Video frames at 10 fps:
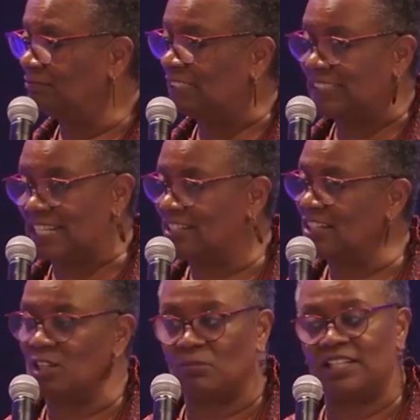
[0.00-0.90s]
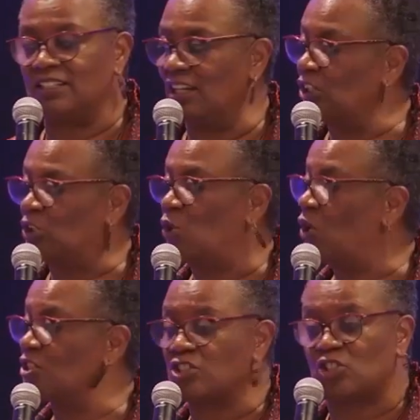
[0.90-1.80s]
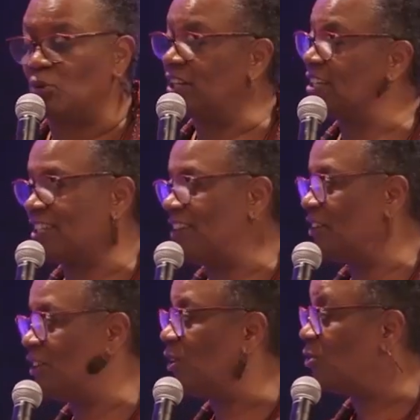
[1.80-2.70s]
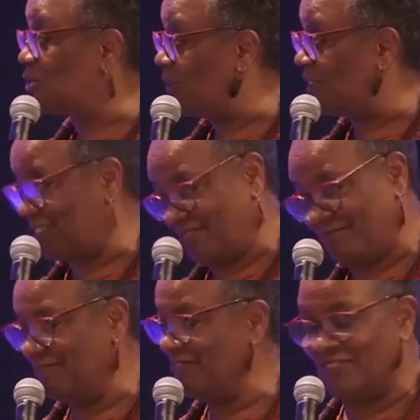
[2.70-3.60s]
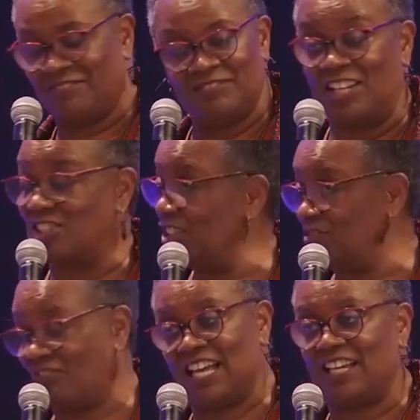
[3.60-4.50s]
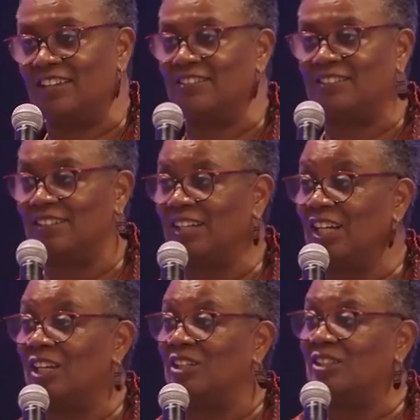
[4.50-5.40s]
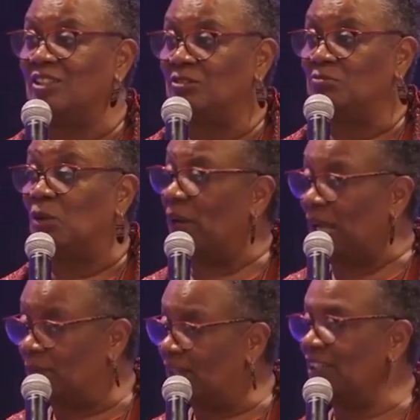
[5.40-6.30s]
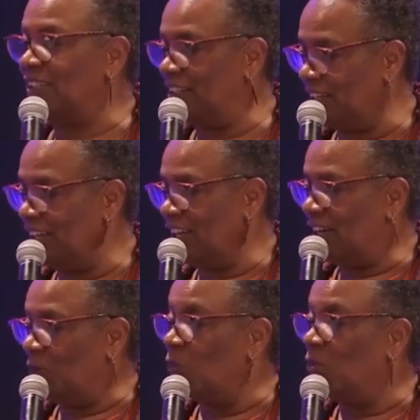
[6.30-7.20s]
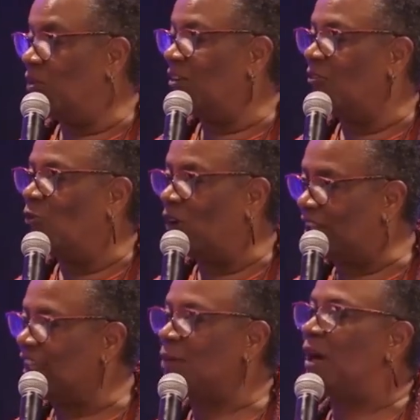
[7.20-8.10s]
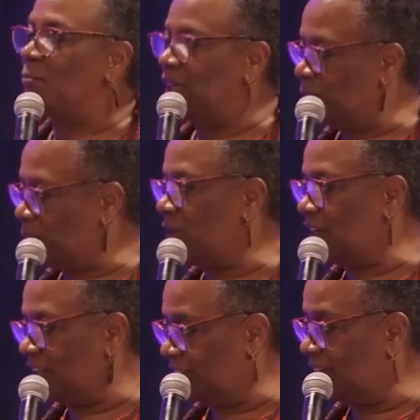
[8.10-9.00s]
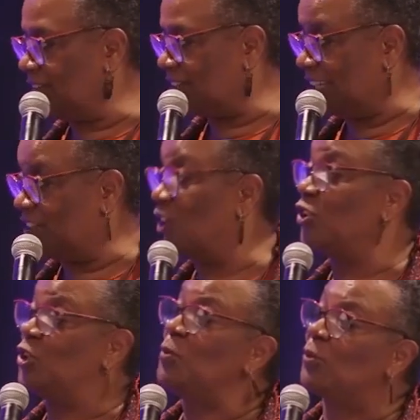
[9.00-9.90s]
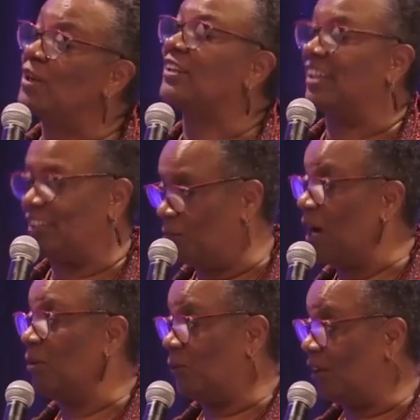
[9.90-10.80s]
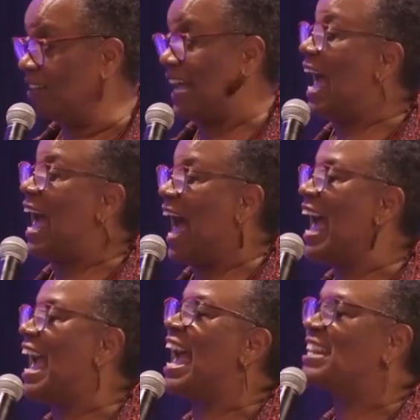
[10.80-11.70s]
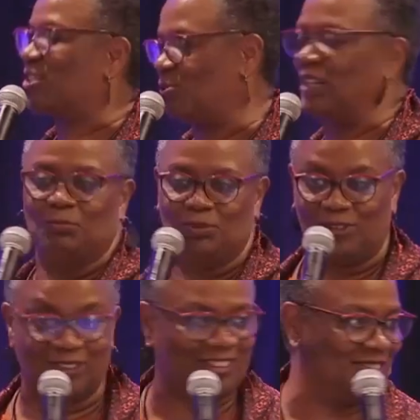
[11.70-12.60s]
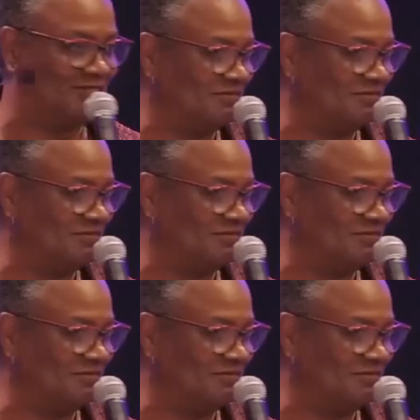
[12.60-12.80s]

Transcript: As I say to my young, gorgeous 27-year-old daughter, and she's fine. But baby, one thing about being pretty, see, you prettier than your mama was. I had to read a book.